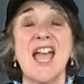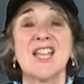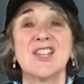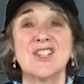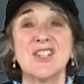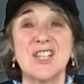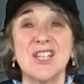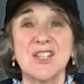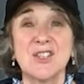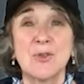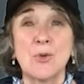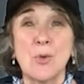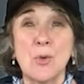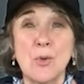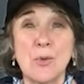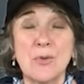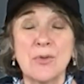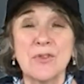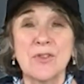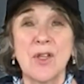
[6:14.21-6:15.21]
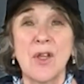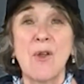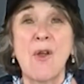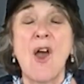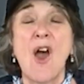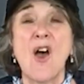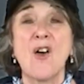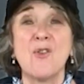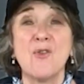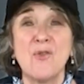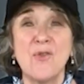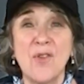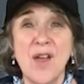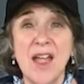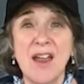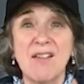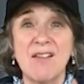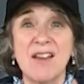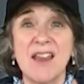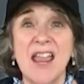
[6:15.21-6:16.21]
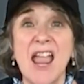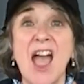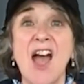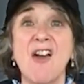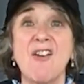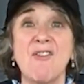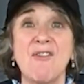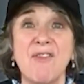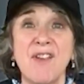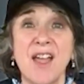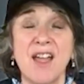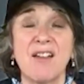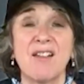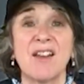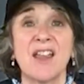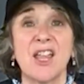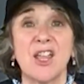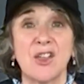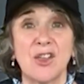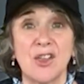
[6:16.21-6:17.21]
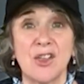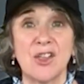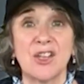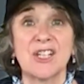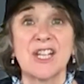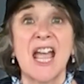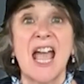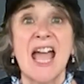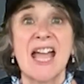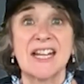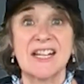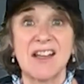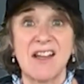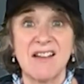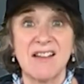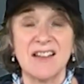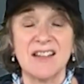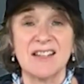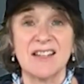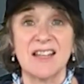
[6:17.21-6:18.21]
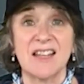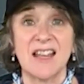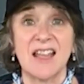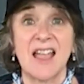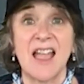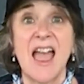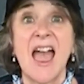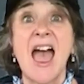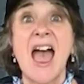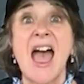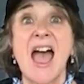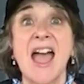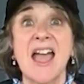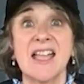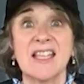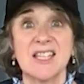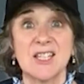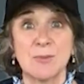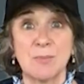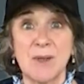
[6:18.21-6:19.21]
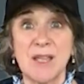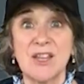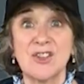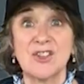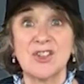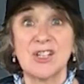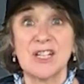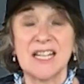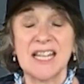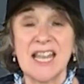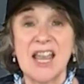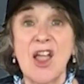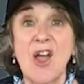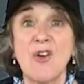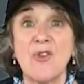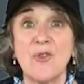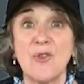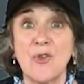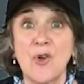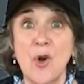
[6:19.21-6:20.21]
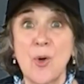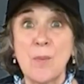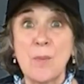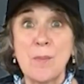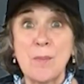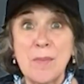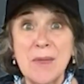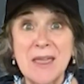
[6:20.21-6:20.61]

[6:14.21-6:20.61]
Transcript: She's also very, very good at hiding, especially from